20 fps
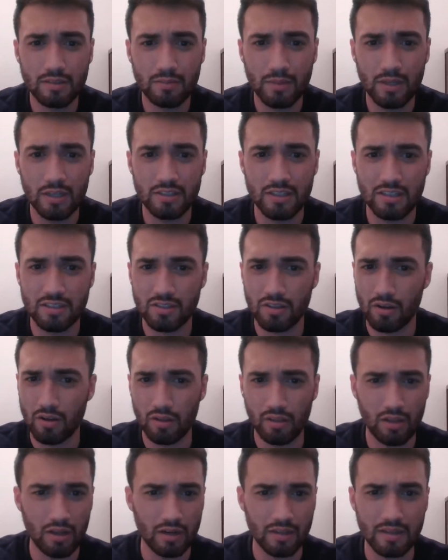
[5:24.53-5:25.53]
because they saw
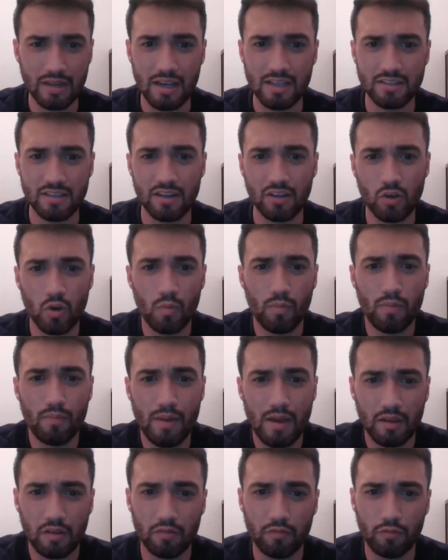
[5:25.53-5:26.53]
a lot of guys getting open
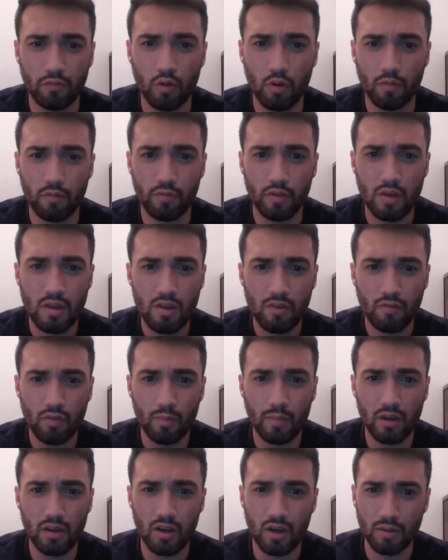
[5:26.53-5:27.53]
back and forth
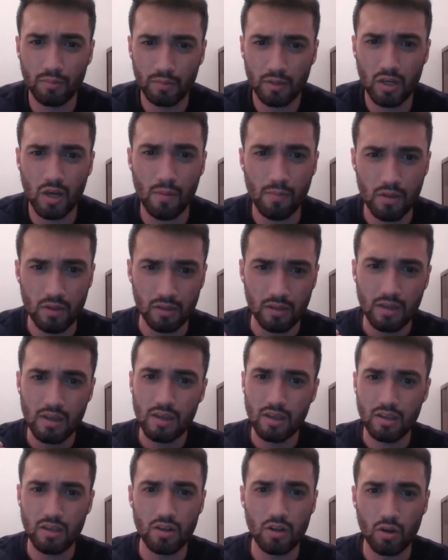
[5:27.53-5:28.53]
from an oncoming,
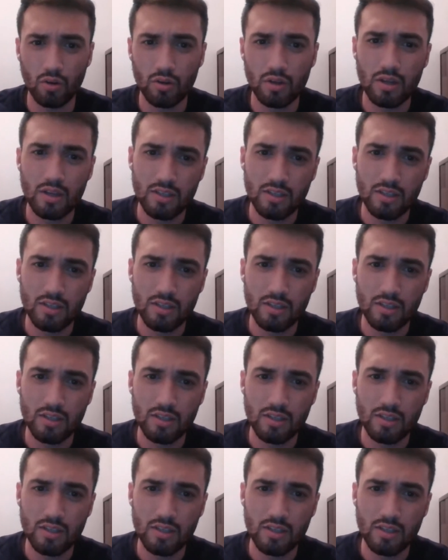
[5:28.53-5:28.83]
you know,